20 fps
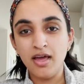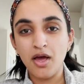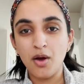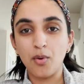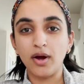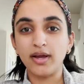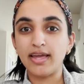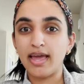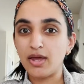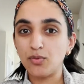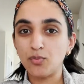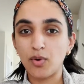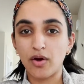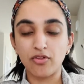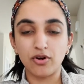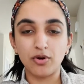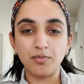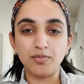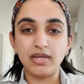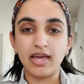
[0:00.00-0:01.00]
again, whether
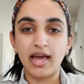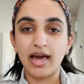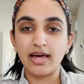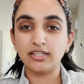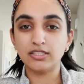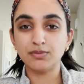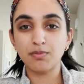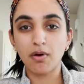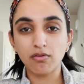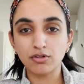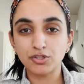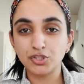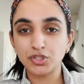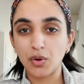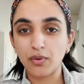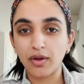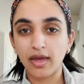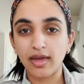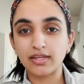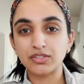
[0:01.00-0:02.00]
it be at a smaller
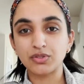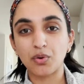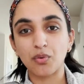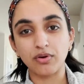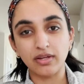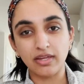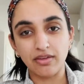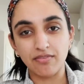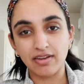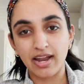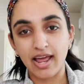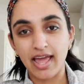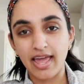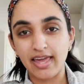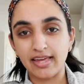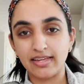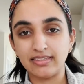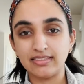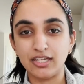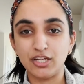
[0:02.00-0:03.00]
showcase or even at
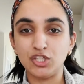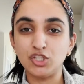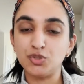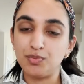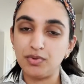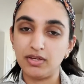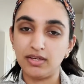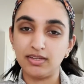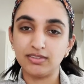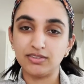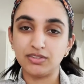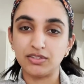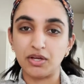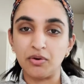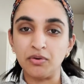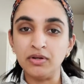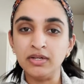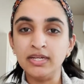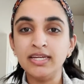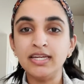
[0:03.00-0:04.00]
ASHP. So
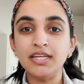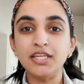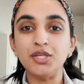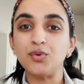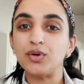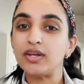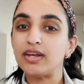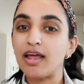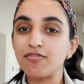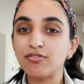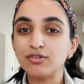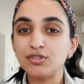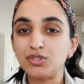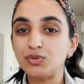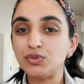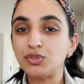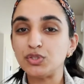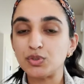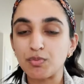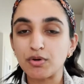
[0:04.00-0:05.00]
you can never do
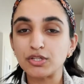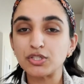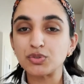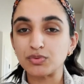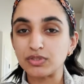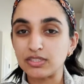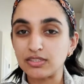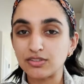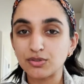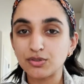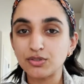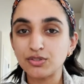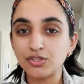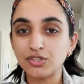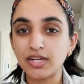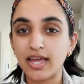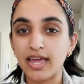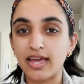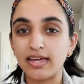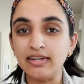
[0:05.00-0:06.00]
too much research,
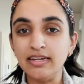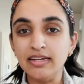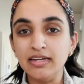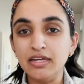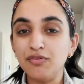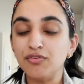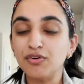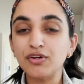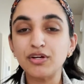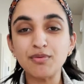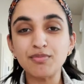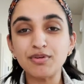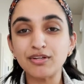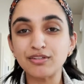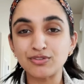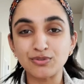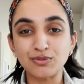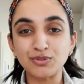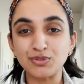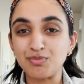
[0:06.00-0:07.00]
and if you're going to be on
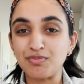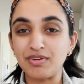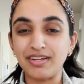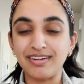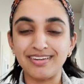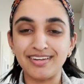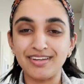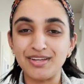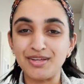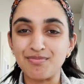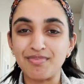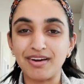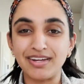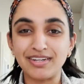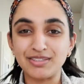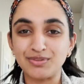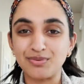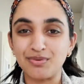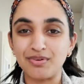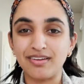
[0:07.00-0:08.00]
social media, you might
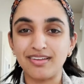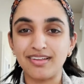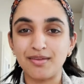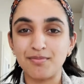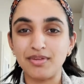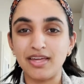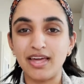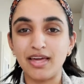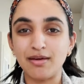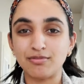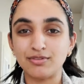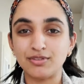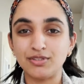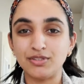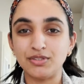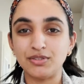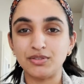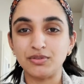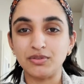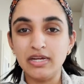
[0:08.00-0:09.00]
as well be able
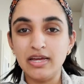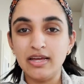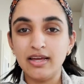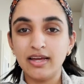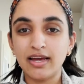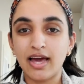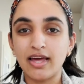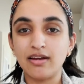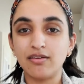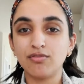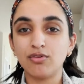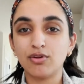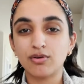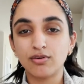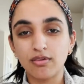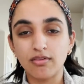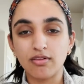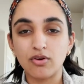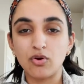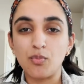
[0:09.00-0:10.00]
to kind of learn a
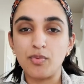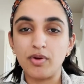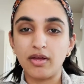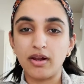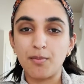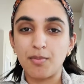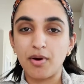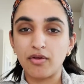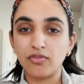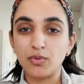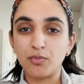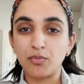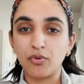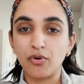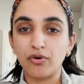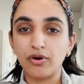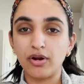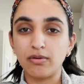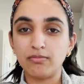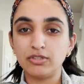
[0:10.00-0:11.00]
little bit about the
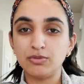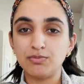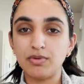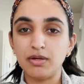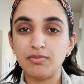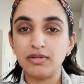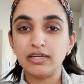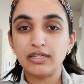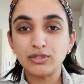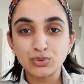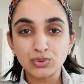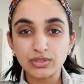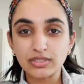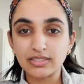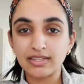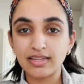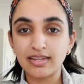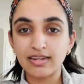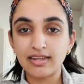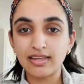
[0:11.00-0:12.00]
programs you may be
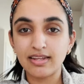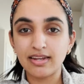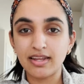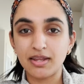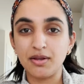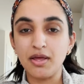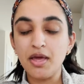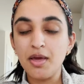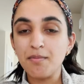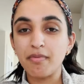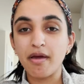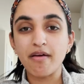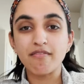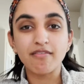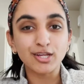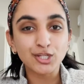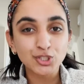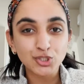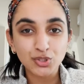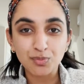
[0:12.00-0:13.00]
interested in and may
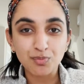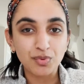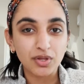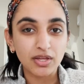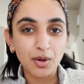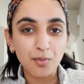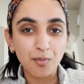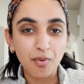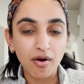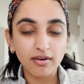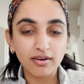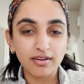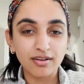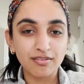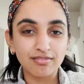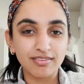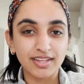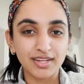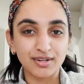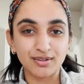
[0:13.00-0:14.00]
eventually be a part of
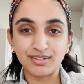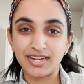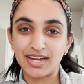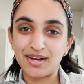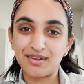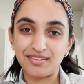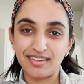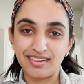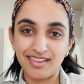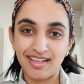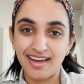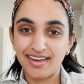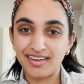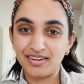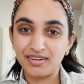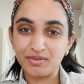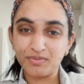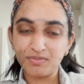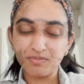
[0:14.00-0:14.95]
later down the line.